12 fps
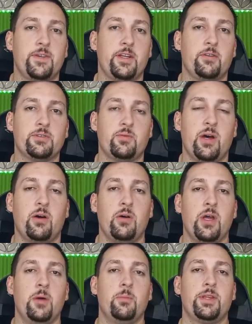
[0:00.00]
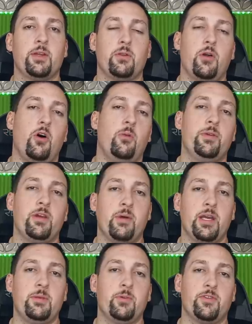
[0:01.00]
video as well, but they'll all be in
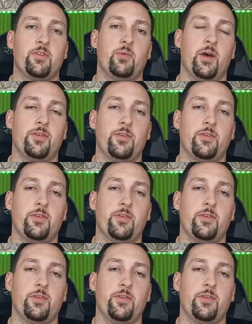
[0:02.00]
my ebooks as well.